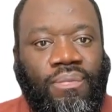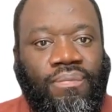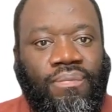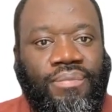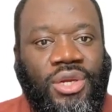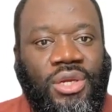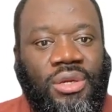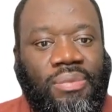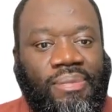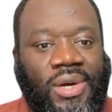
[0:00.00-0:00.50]

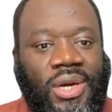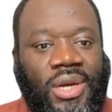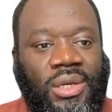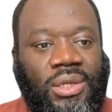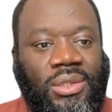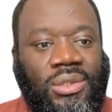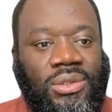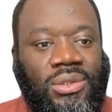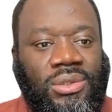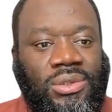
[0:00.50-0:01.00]

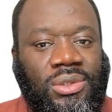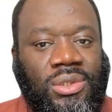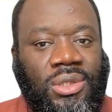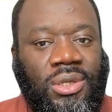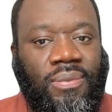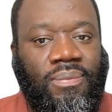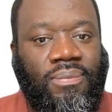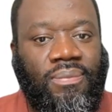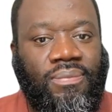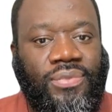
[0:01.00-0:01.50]
minimize
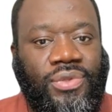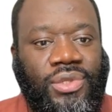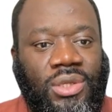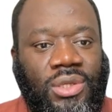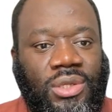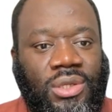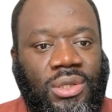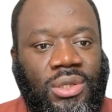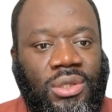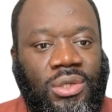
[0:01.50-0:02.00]

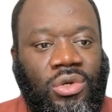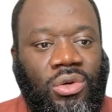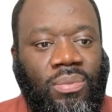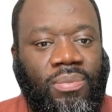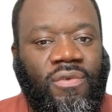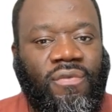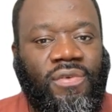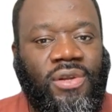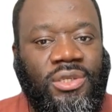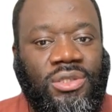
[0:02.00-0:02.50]
the
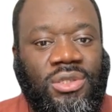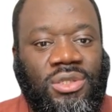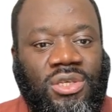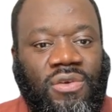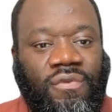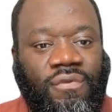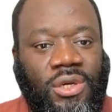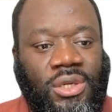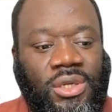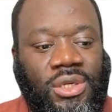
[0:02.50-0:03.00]
number of
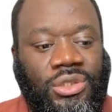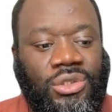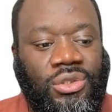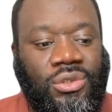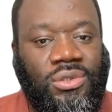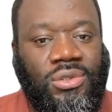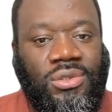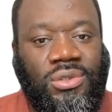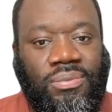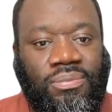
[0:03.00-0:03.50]
latency
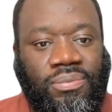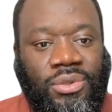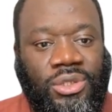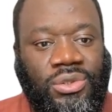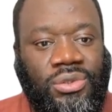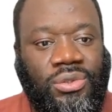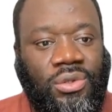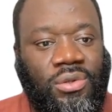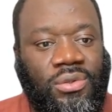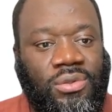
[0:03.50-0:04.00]
violations
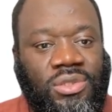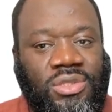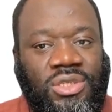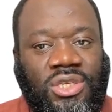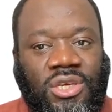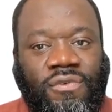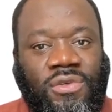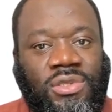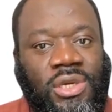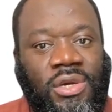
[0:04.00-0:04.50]
based on
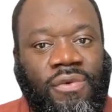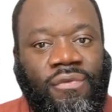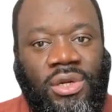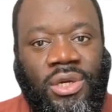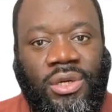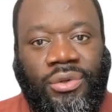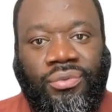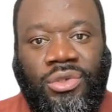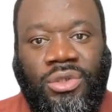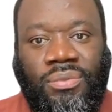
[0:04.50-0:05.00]
service
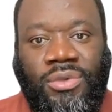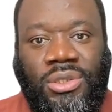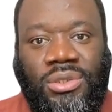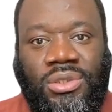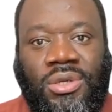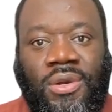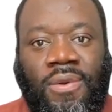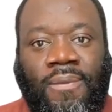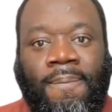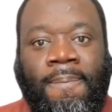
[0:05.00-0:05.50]
level
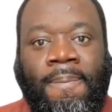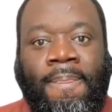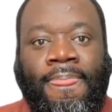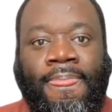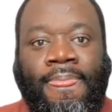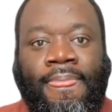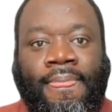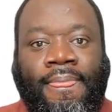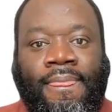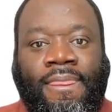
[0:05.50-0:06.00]
agreements.
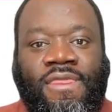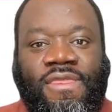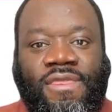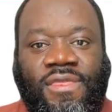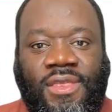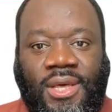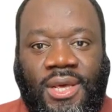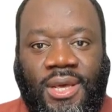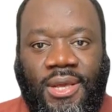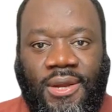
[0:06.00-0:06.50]

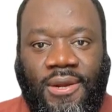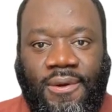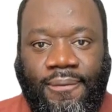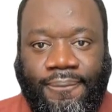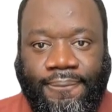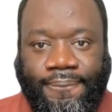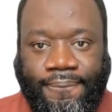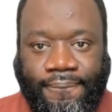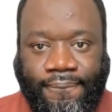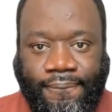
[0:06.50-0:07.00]

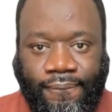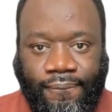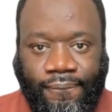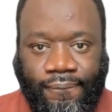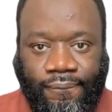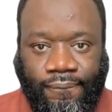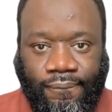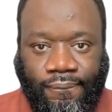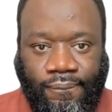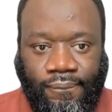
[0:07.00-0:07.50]
Then
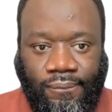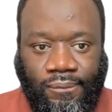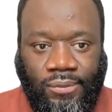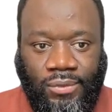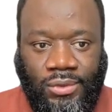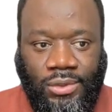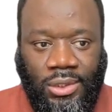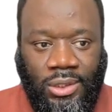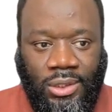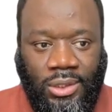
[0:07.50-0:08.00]

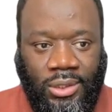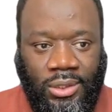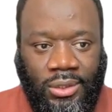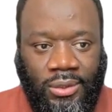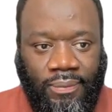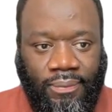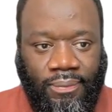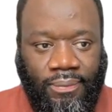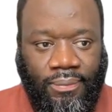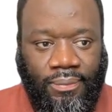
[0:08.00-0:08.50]

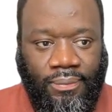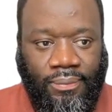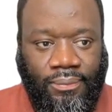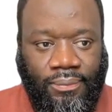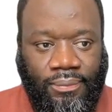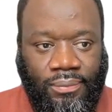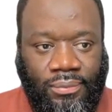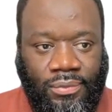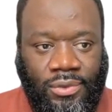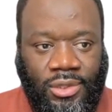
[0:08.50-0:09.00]

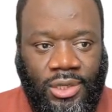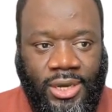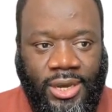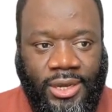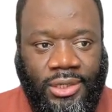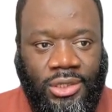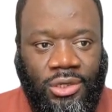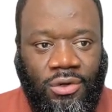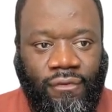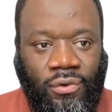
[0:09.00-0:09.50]
the
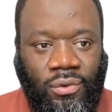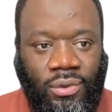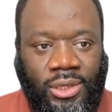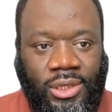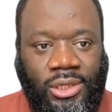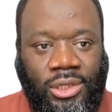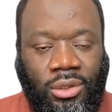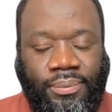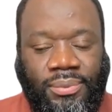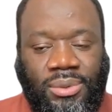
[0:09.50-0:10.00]
idea of
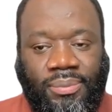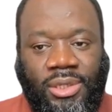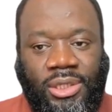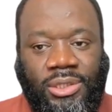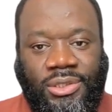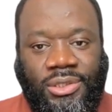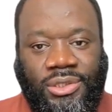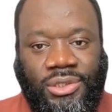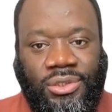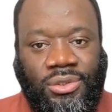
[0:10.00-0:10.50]
locally
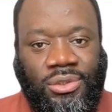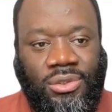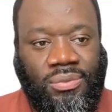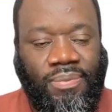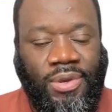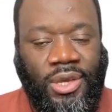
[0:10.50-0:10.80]
optimal decisions